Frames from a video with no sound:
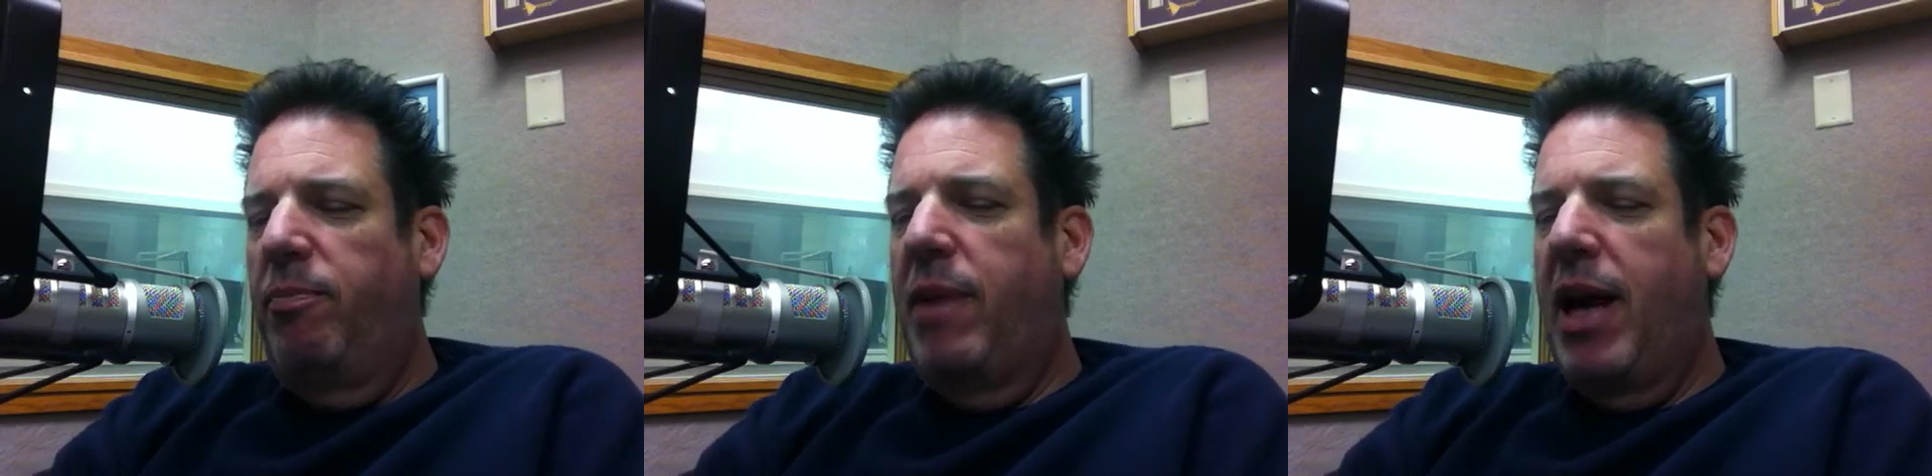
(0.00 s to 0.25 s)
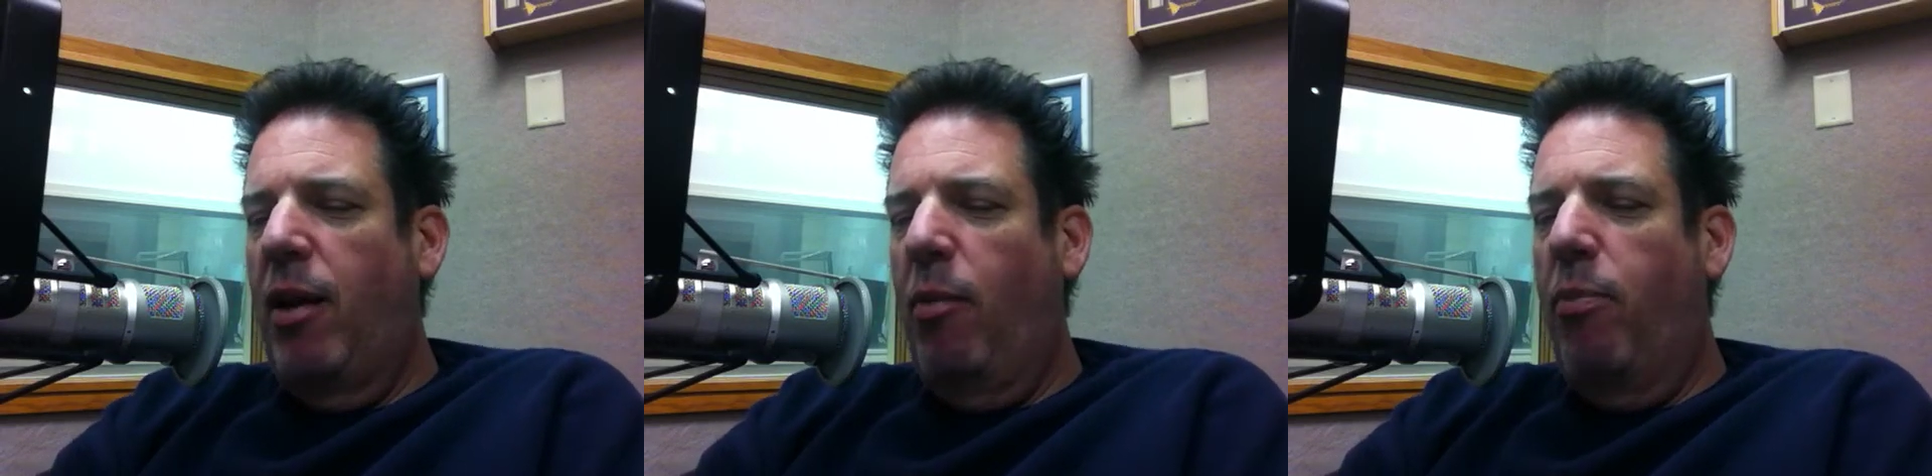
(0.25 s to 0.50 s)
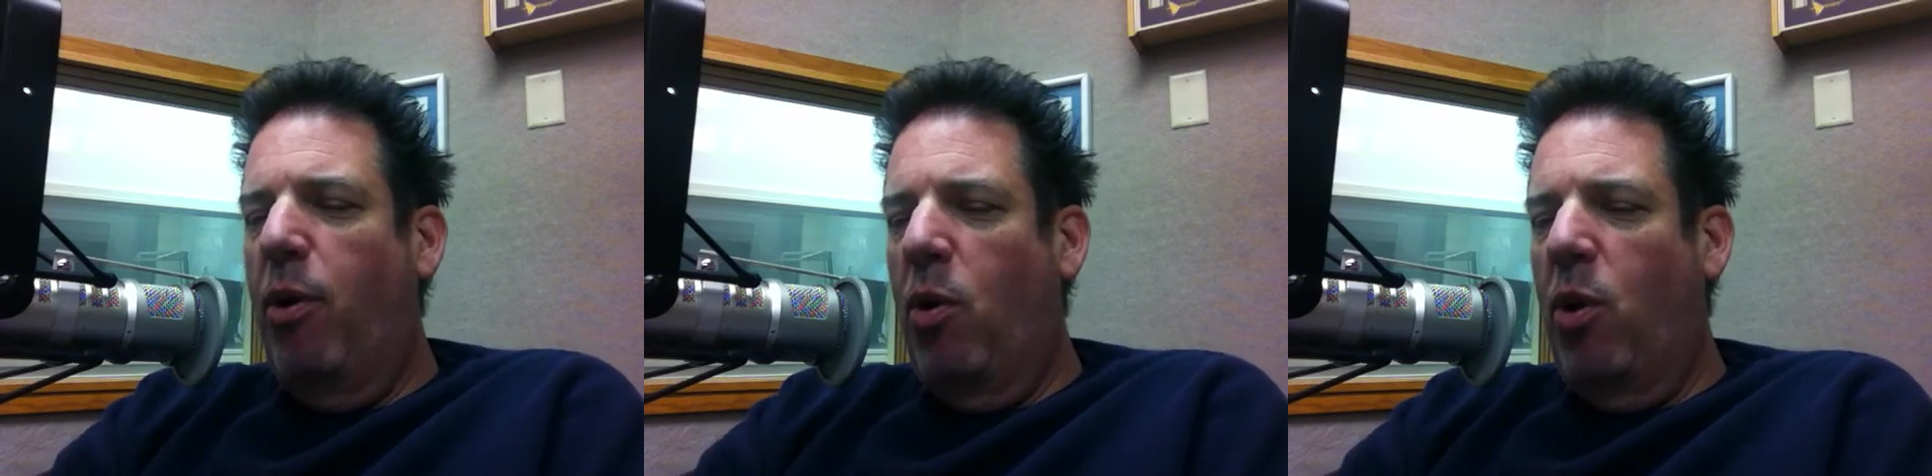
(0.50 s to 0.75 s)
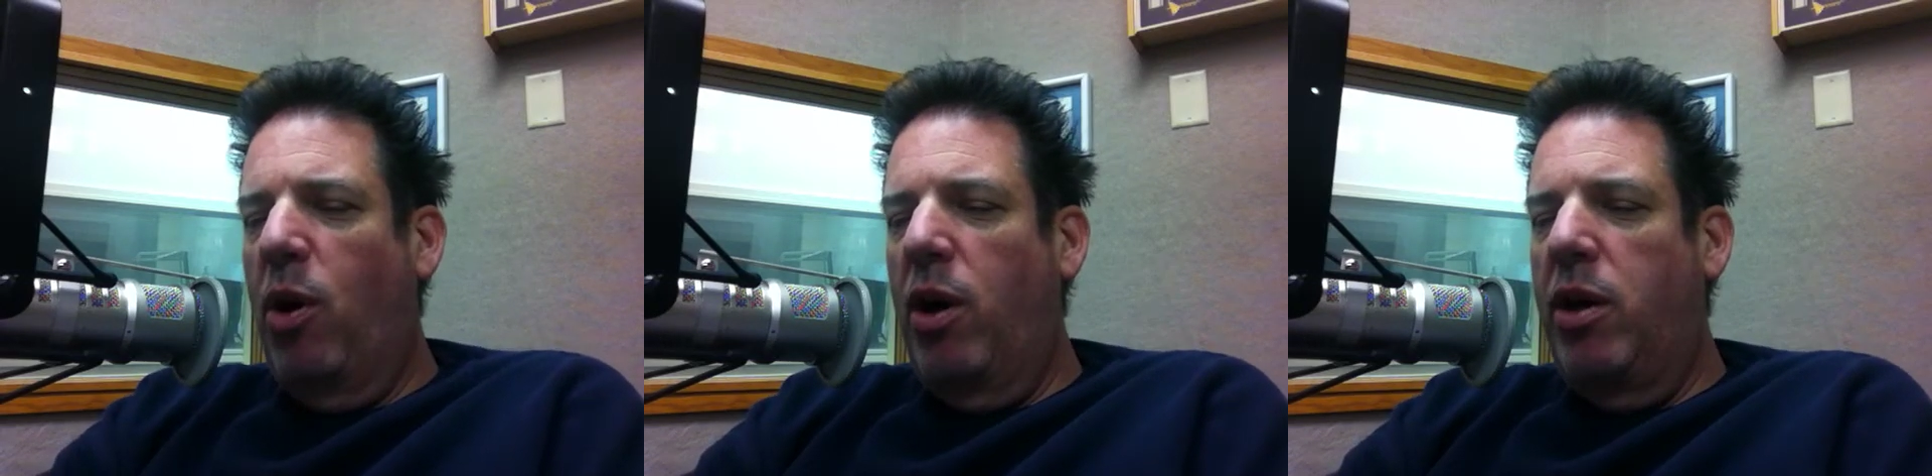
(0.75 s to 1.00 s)
metal
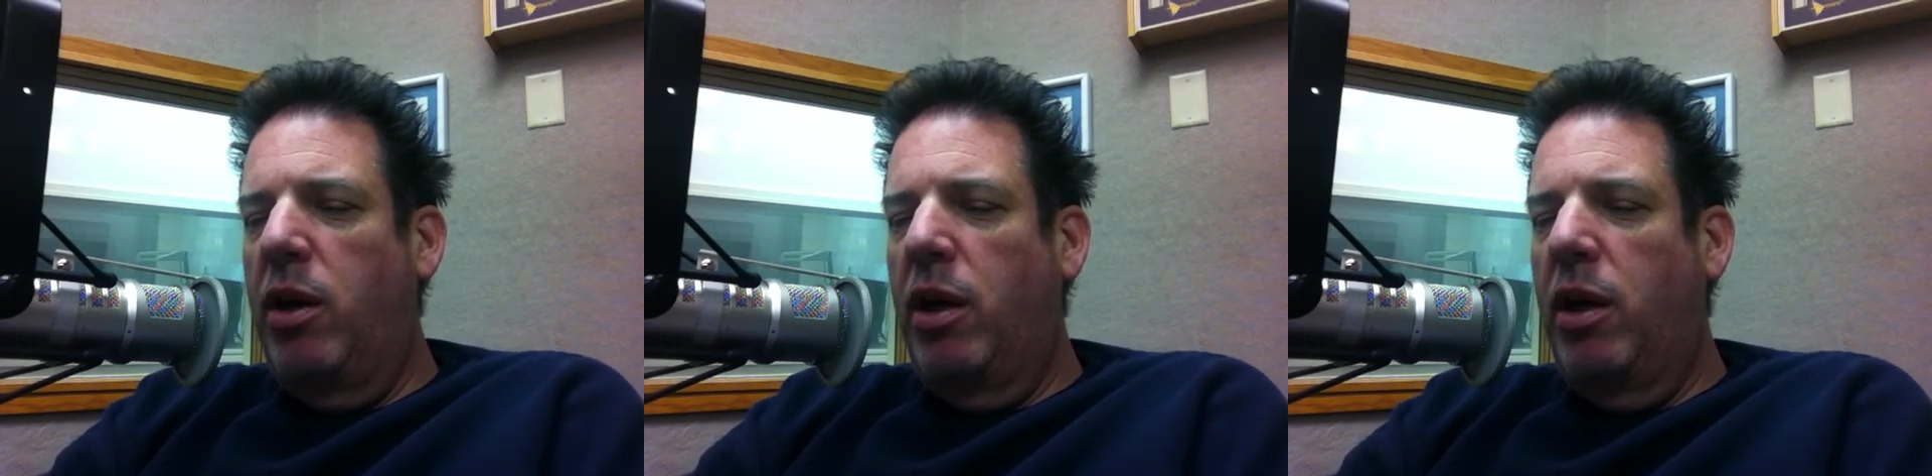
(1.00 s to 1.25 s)
board